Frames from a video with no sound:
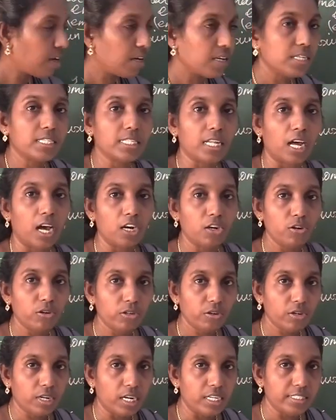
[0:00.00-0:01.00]
is
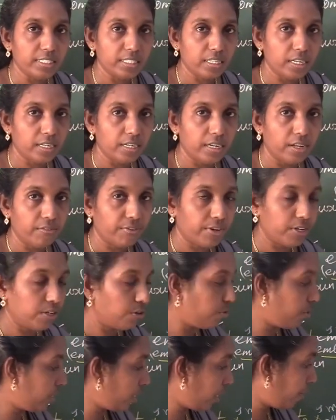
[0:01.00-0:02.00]
allowed to culture in different
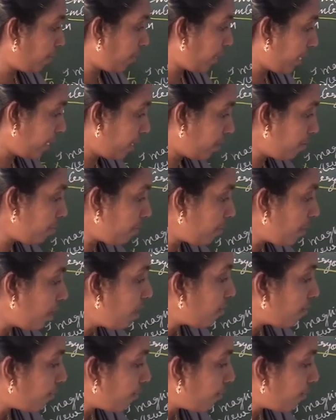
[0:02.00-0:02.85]
nutrient medium.